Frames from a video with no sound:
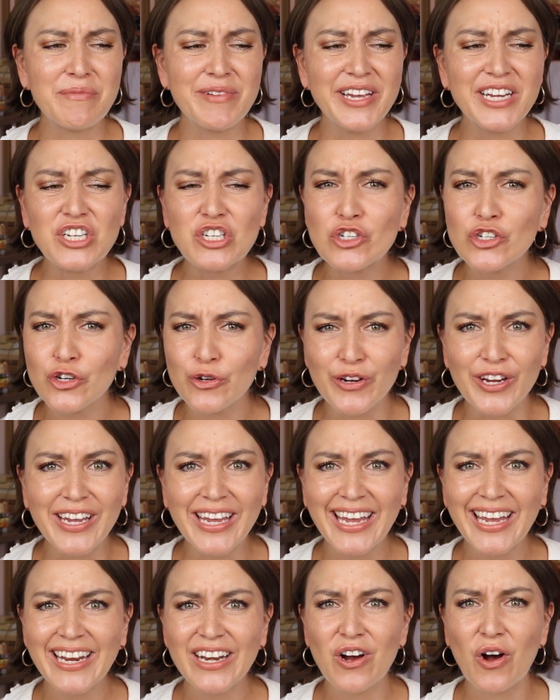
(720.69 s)

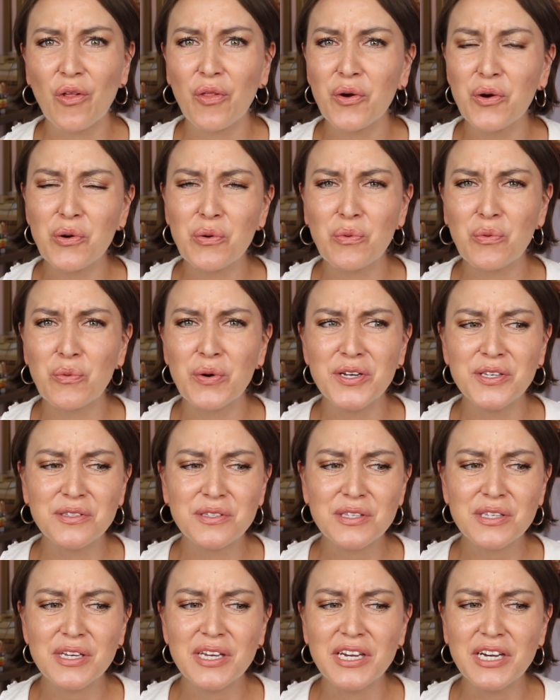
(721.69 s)
intriguing, although it
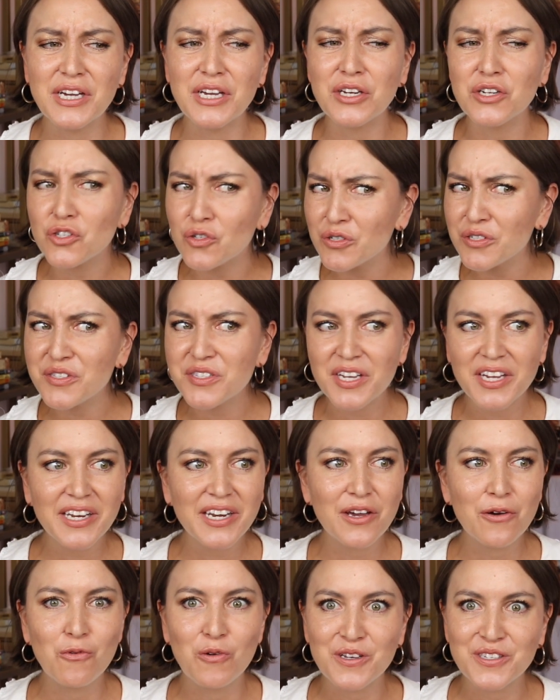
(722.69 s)
was interesting.
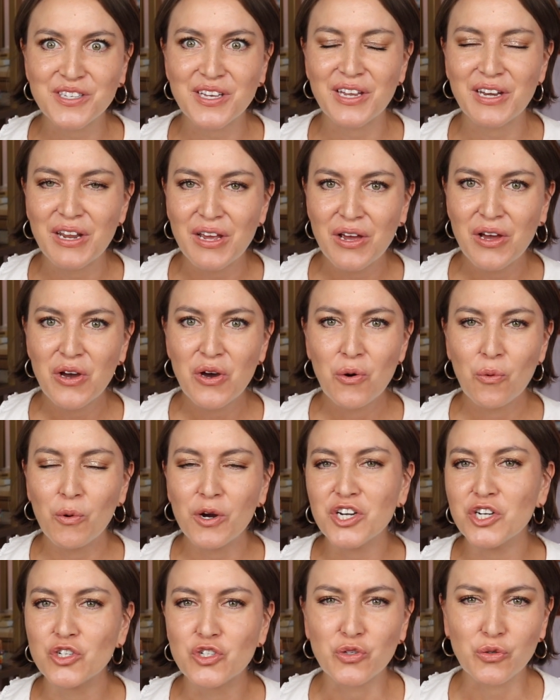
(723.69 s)
It wasn't
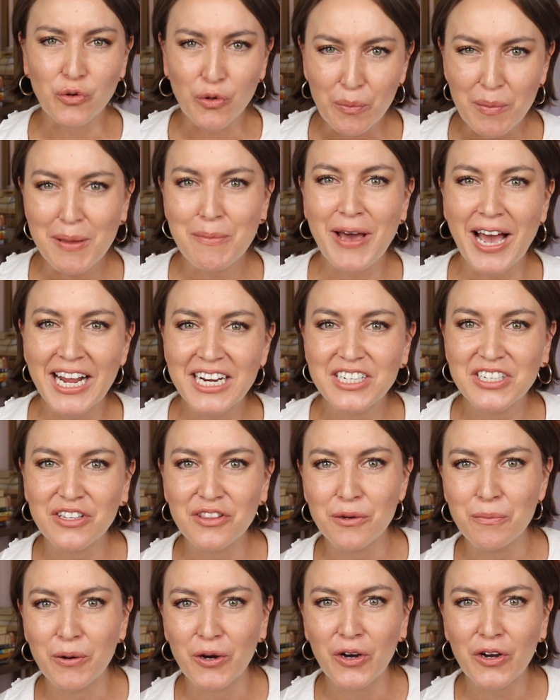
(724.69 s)
what drew me back to
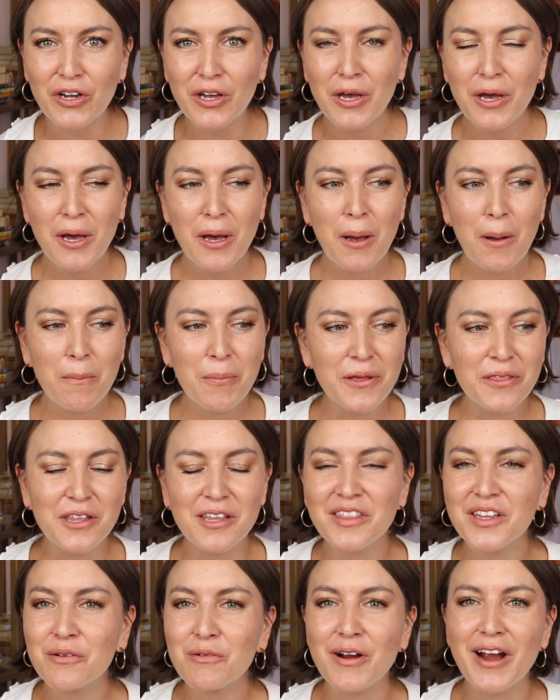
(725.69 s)
the book. But
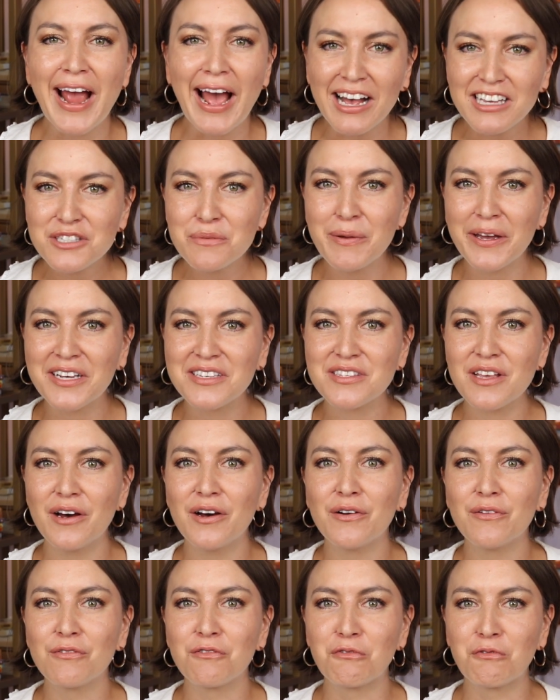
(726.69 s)
then there were aspects
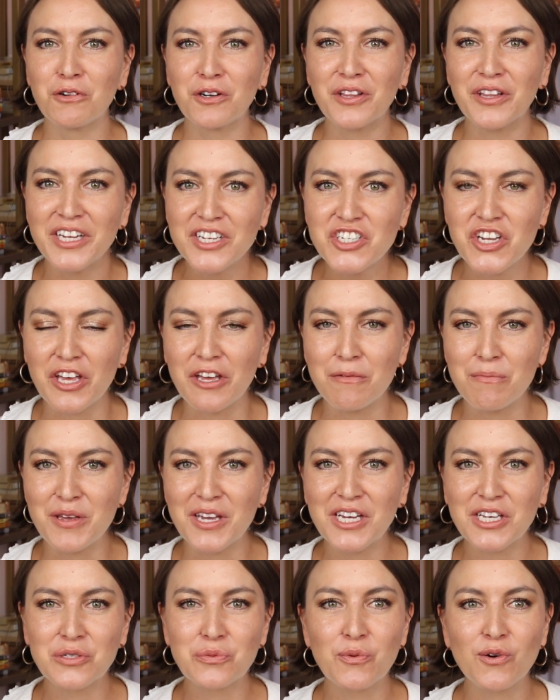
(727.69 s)
of religion,
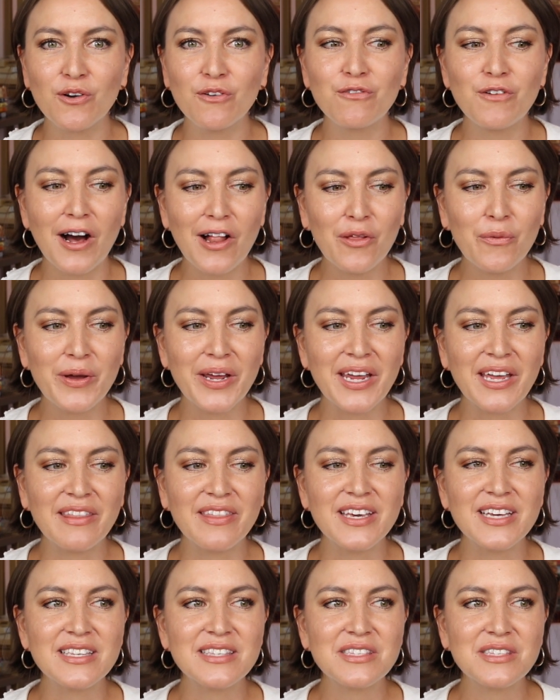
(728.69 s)
because we were following
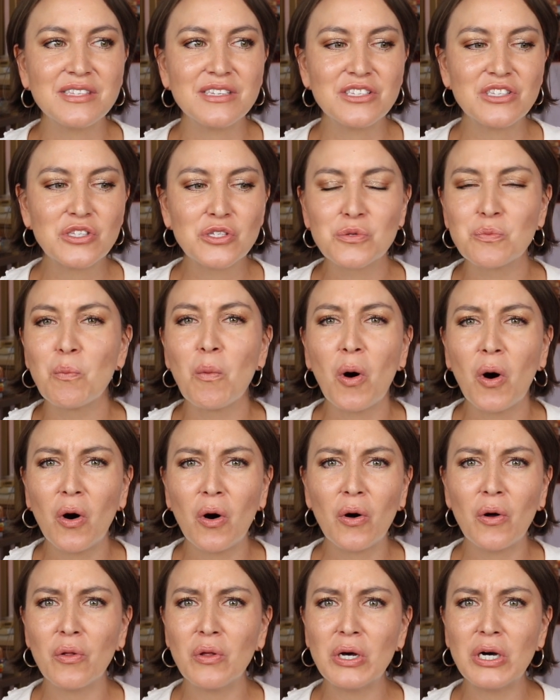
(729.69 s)
this
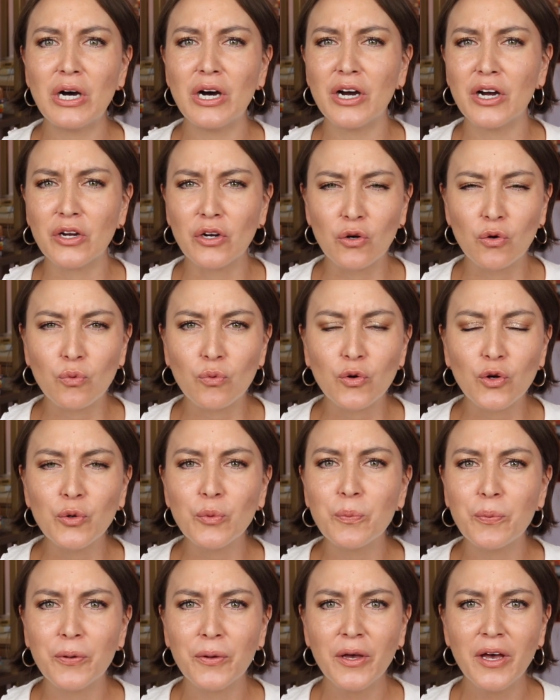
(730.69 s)
small
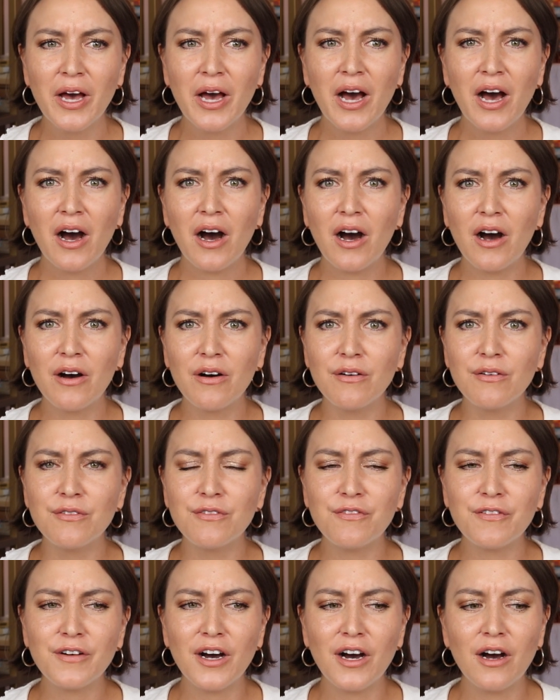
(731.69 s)
group of